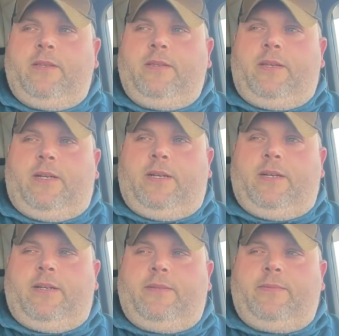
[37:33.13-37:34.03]

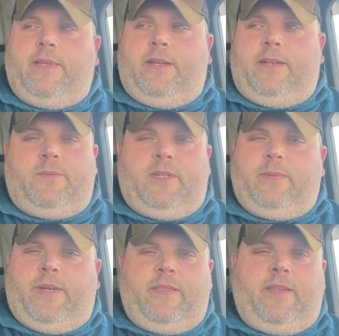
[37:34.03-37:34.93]
and it just wasn't
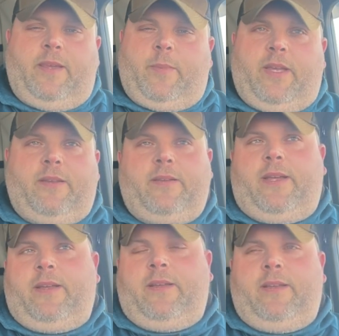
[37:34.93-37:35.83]
my thing, man.
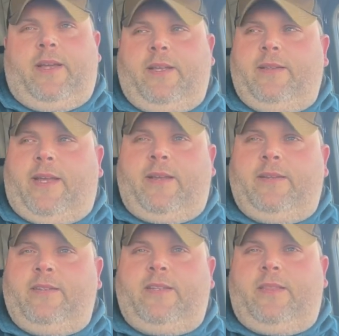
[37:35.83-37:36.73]
I
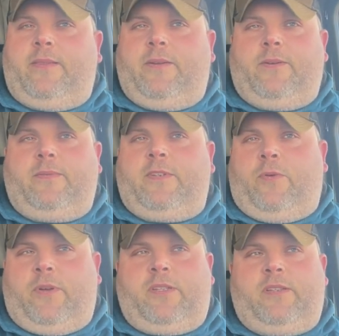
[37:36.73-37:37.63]
couldn't sit through
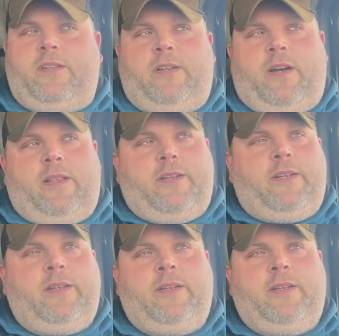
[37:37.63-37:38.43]
courses in college.